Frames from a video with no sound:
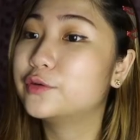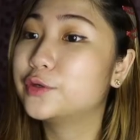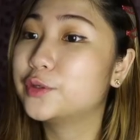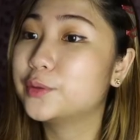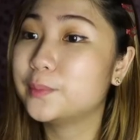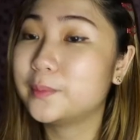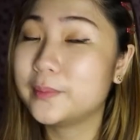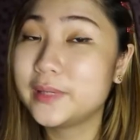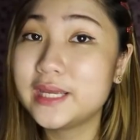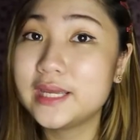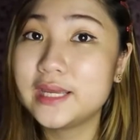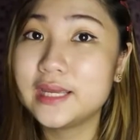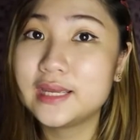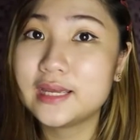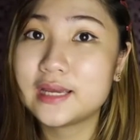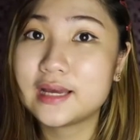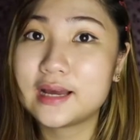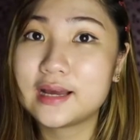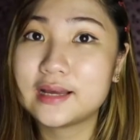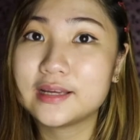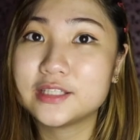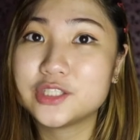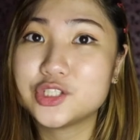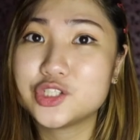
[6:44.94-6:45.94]
For me,
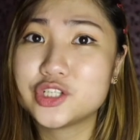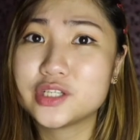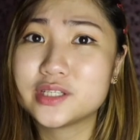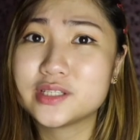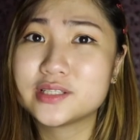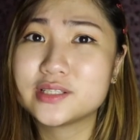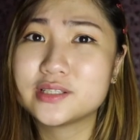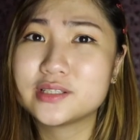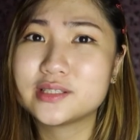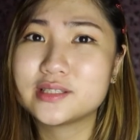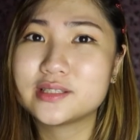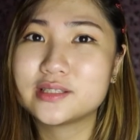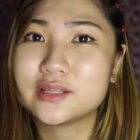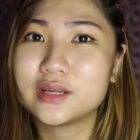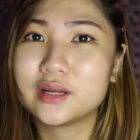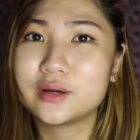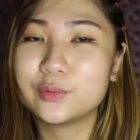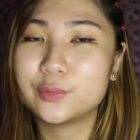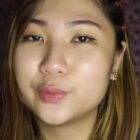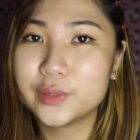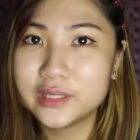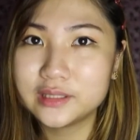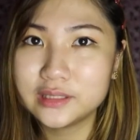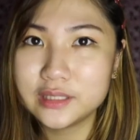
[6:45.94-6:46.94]
I just
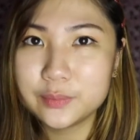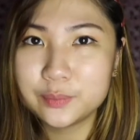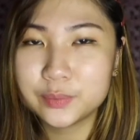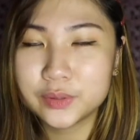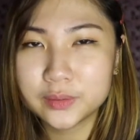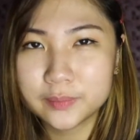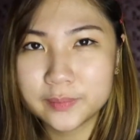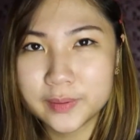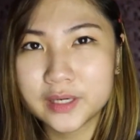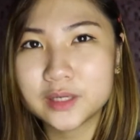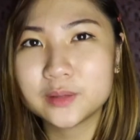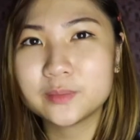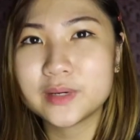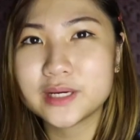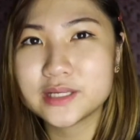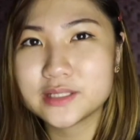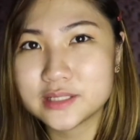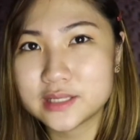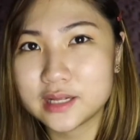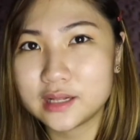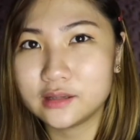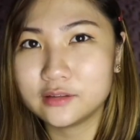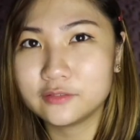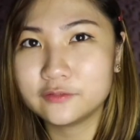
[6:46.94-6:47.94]
really prepared
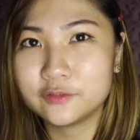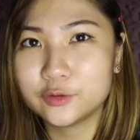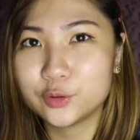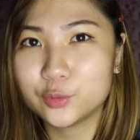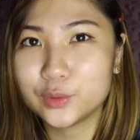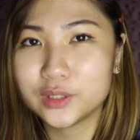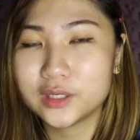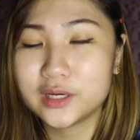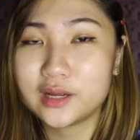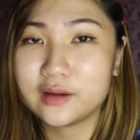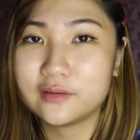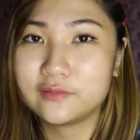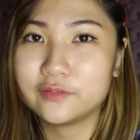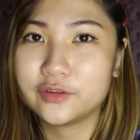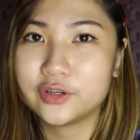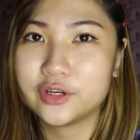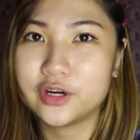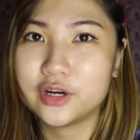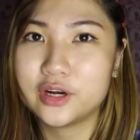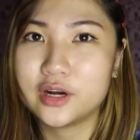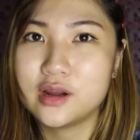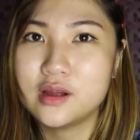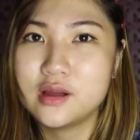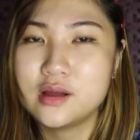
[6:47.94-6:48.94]
myself for
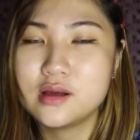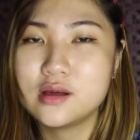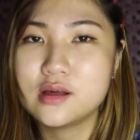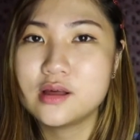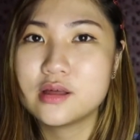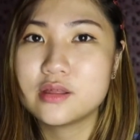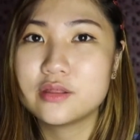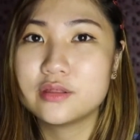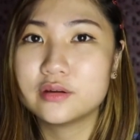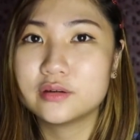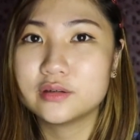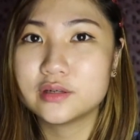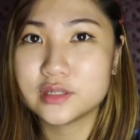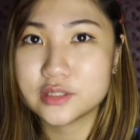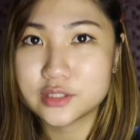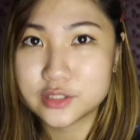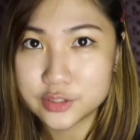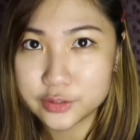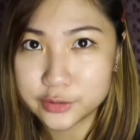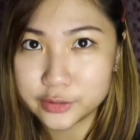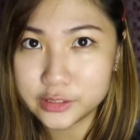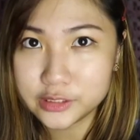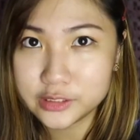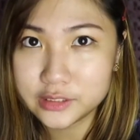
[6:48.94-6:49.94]
whatever the
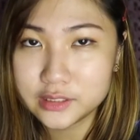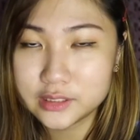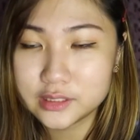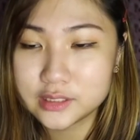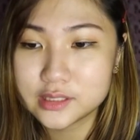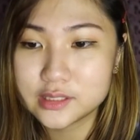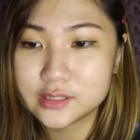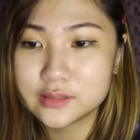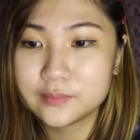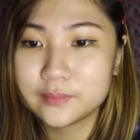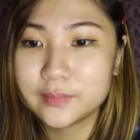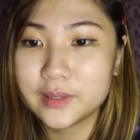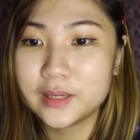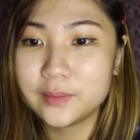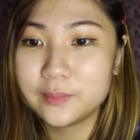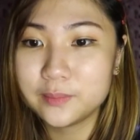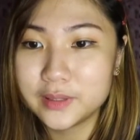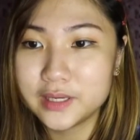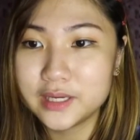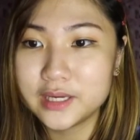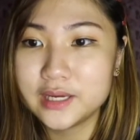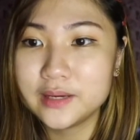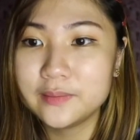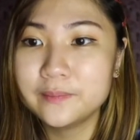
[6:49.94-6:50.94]
result may
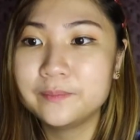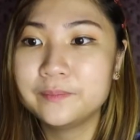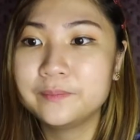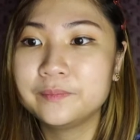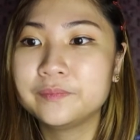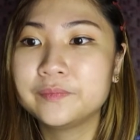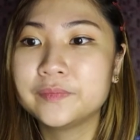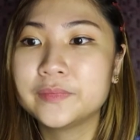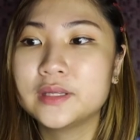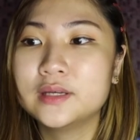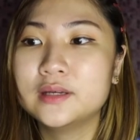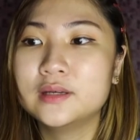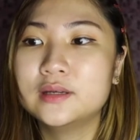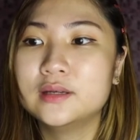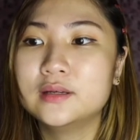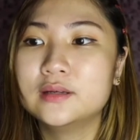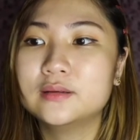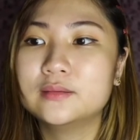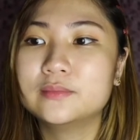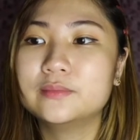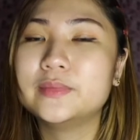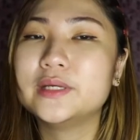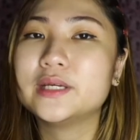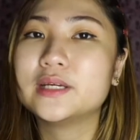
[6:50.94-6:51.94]
be,
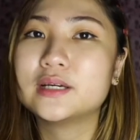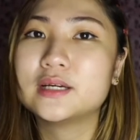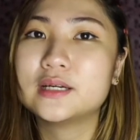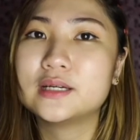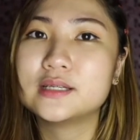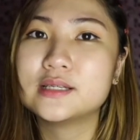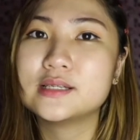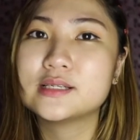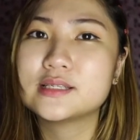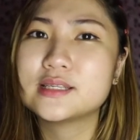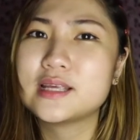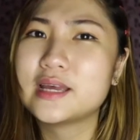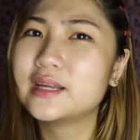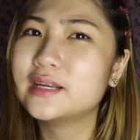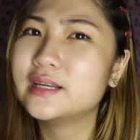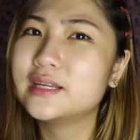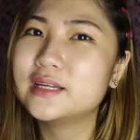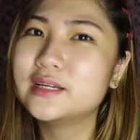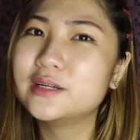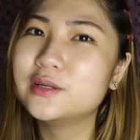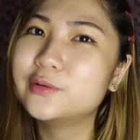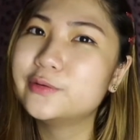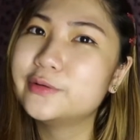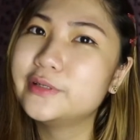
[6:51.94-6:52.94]
because I
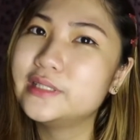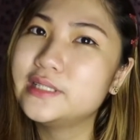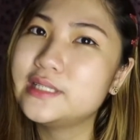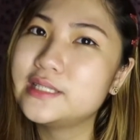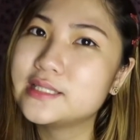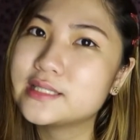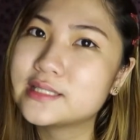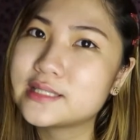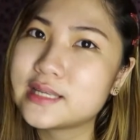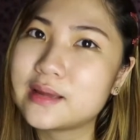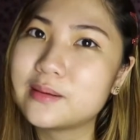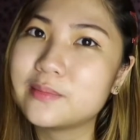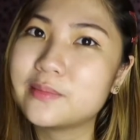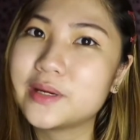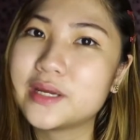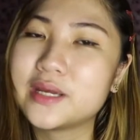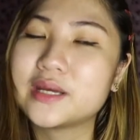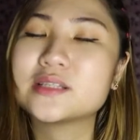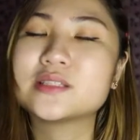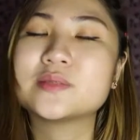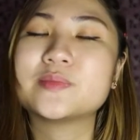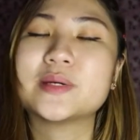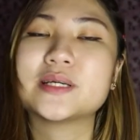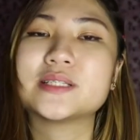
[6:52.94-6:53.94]
didn't really set my
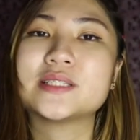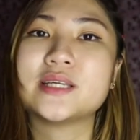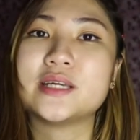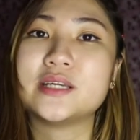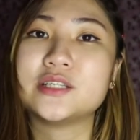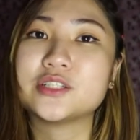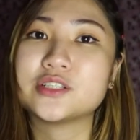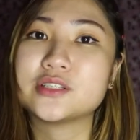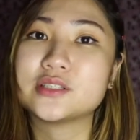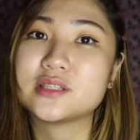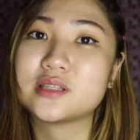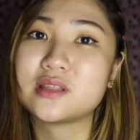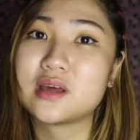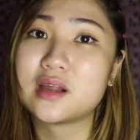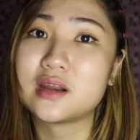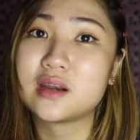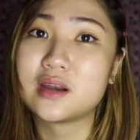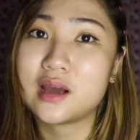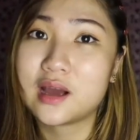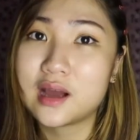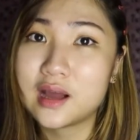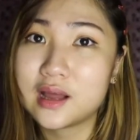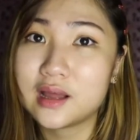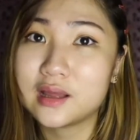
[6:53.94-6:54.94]
expectations that
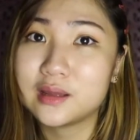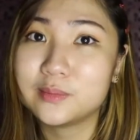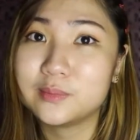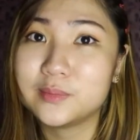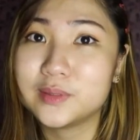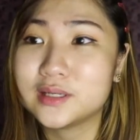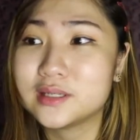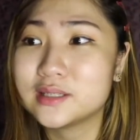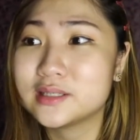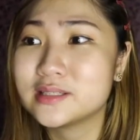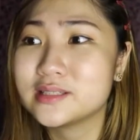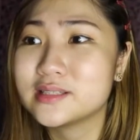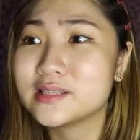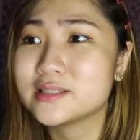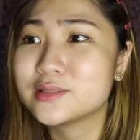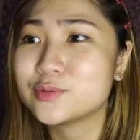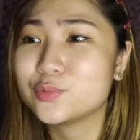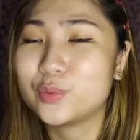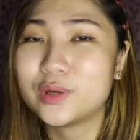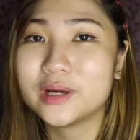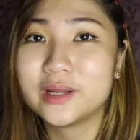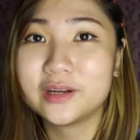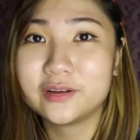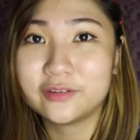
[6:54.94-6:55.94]
high, because
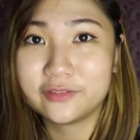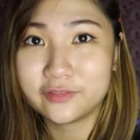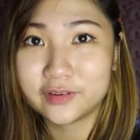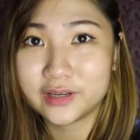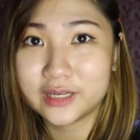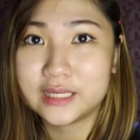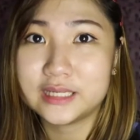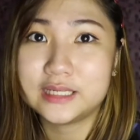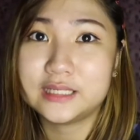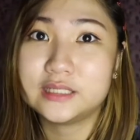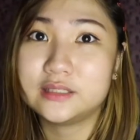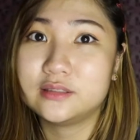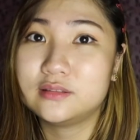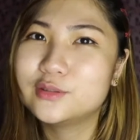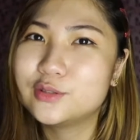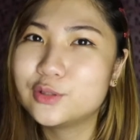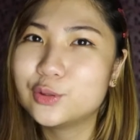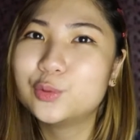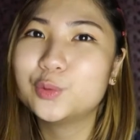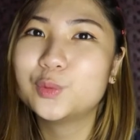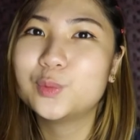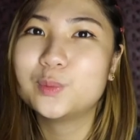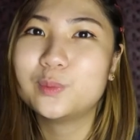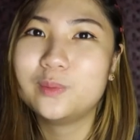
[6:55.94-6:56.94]
what if I
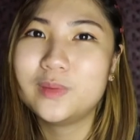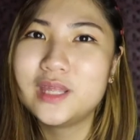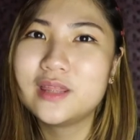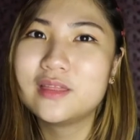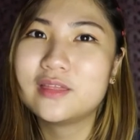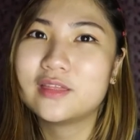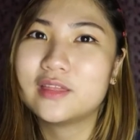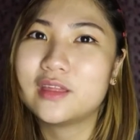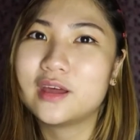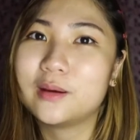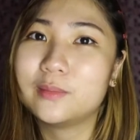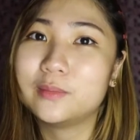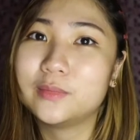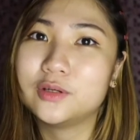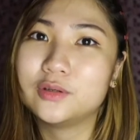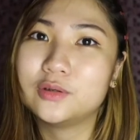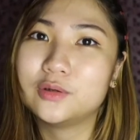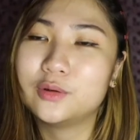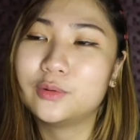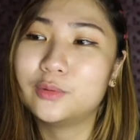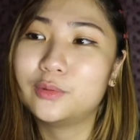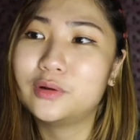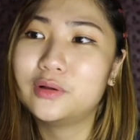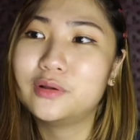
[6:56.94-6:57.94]
don't meet them, you
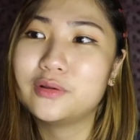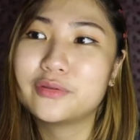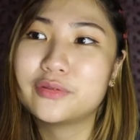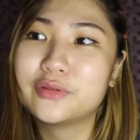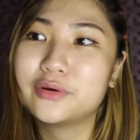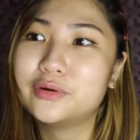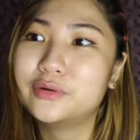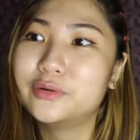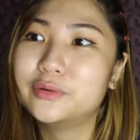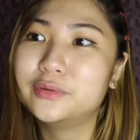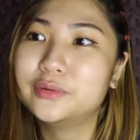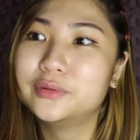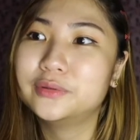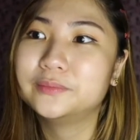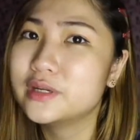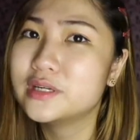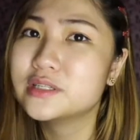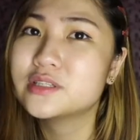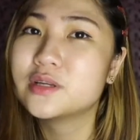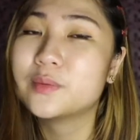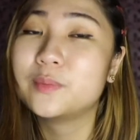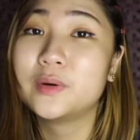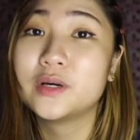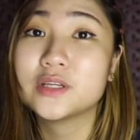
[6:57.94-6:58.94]
know? Although
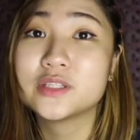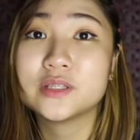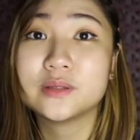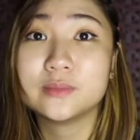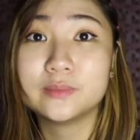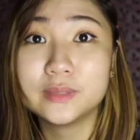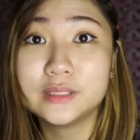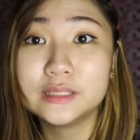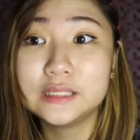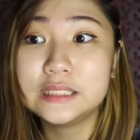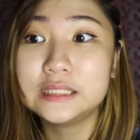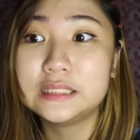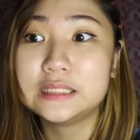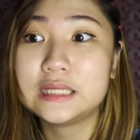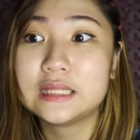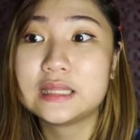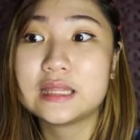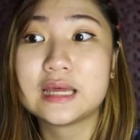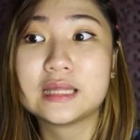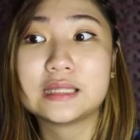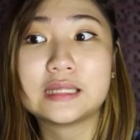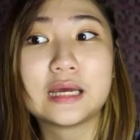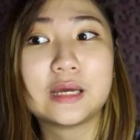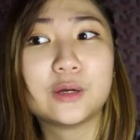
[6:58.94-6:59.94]
there's a possibility
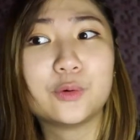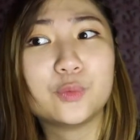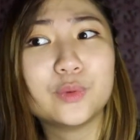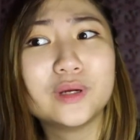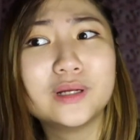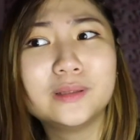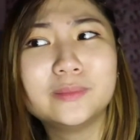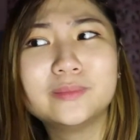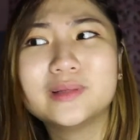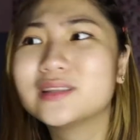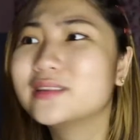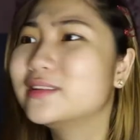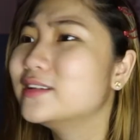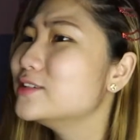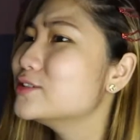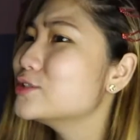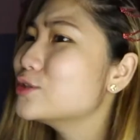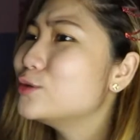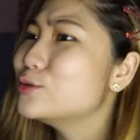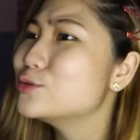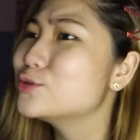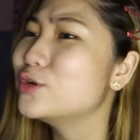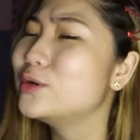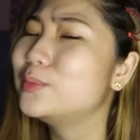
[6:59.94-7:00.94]
that I will, but there's
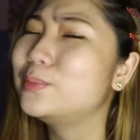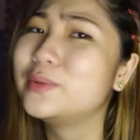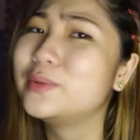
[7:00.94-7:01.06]
also a